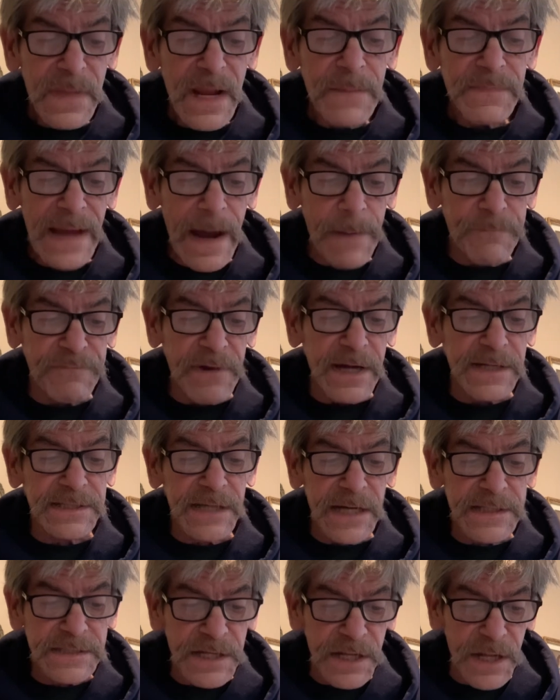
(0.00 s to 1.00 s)
That brings
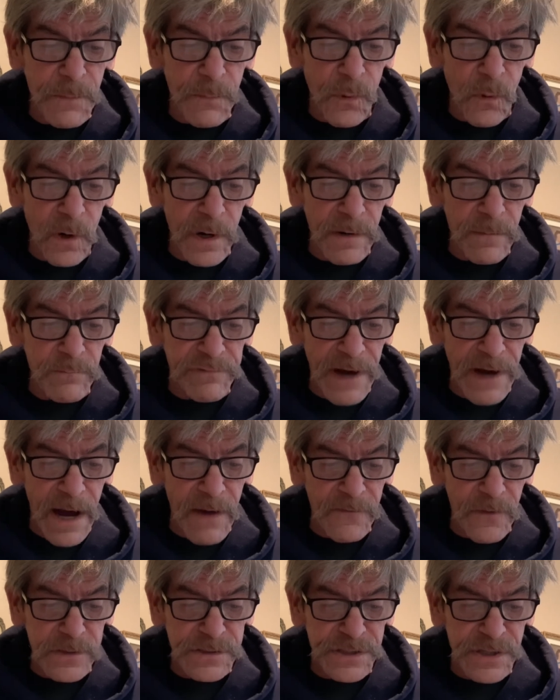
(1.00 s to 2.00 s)
us to the
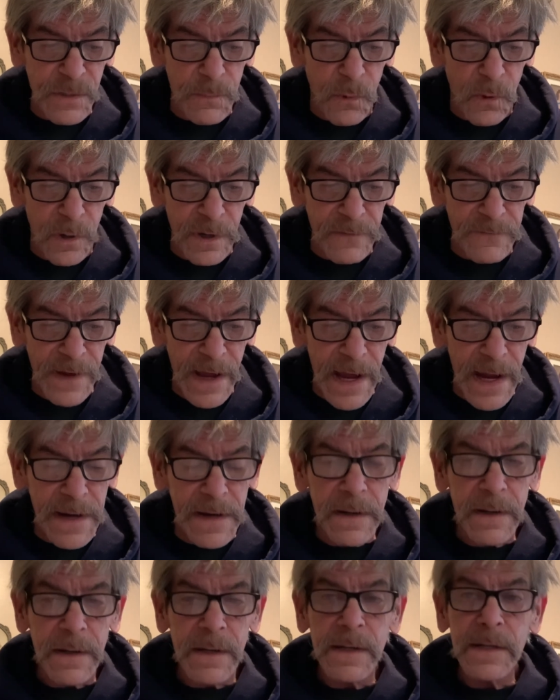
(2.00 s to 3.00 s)
Brown versus the Board of Ed.
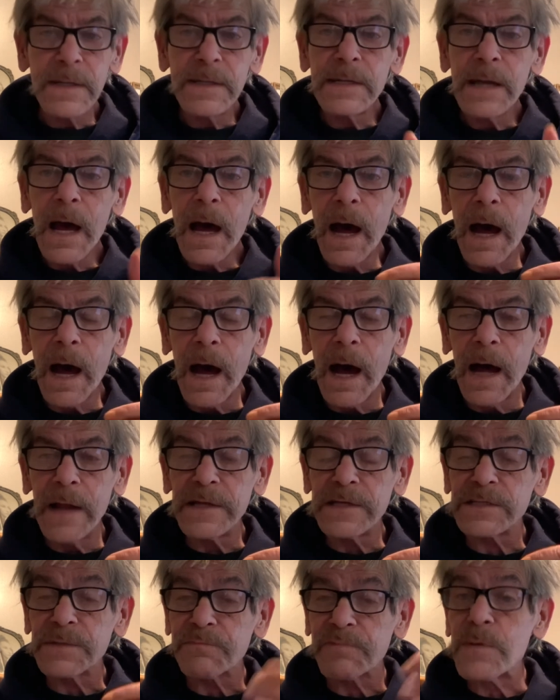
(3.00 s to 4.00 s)
The
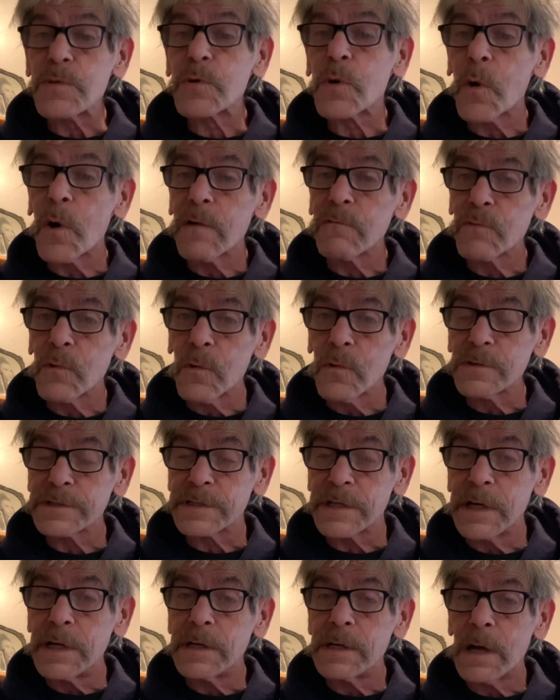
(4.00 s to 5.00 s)
Supreme Court rules
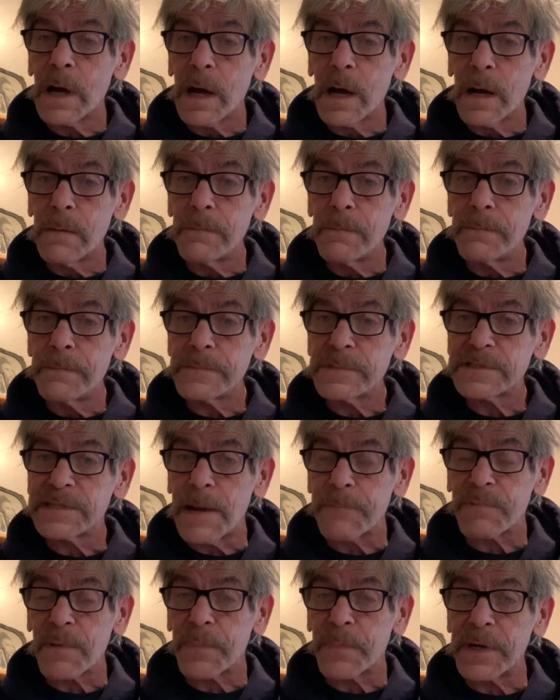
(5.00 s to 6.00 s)
that
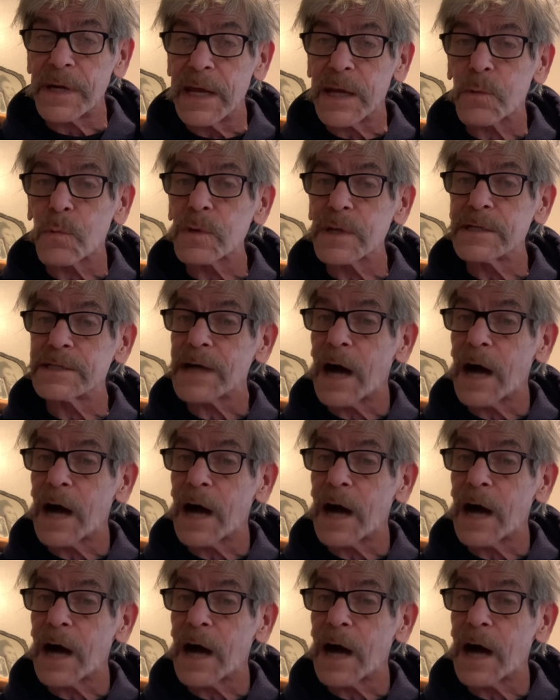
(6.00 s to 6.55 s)
separate but equal is